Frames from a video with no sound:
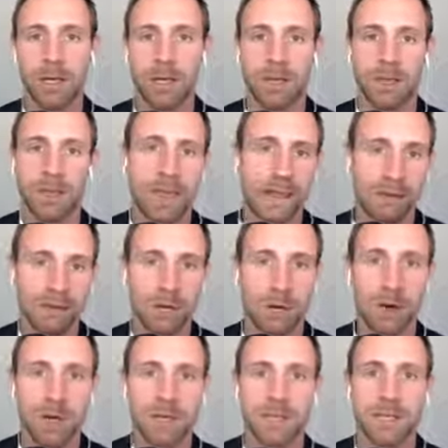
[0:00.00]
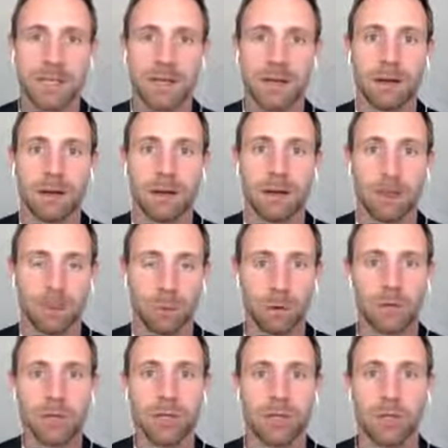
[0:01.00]
they have no idea the
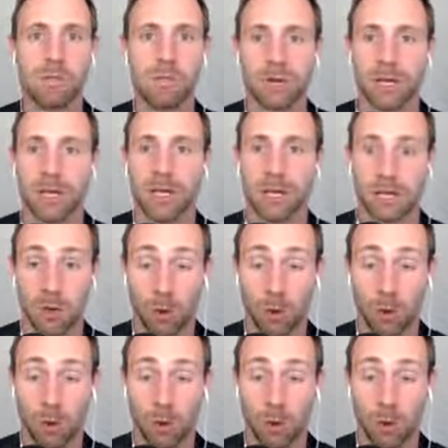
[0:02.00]
work that you put in,